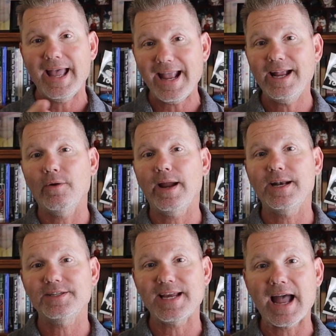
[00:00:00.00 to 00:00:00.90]
$8
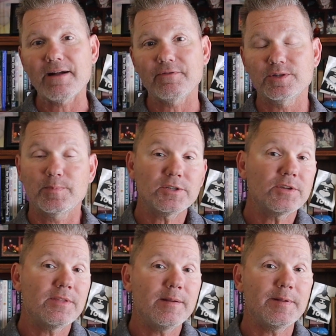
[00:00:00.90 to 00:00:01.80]
grand is average. But
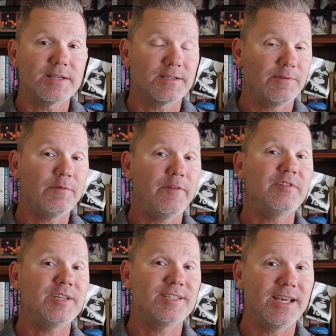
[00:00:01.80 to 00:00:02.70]
also think about this, if you're
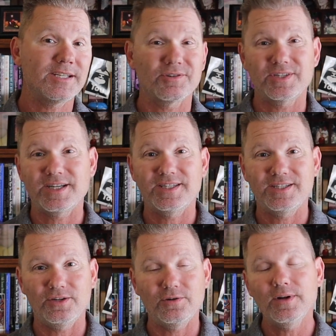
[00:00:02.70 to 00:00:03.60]
56 or
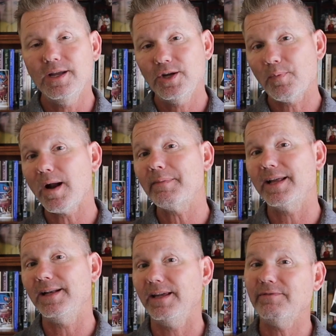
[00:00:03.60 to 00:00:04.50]
62, you're probably
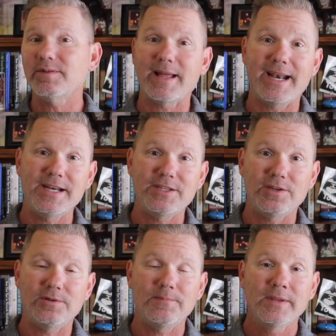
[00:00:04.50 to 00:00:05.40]
gonna live to about
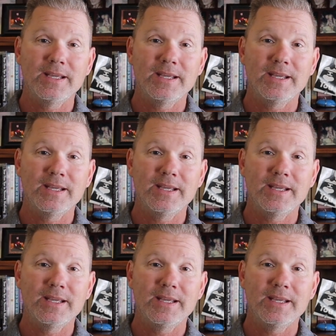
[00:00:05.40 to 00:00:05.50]
82.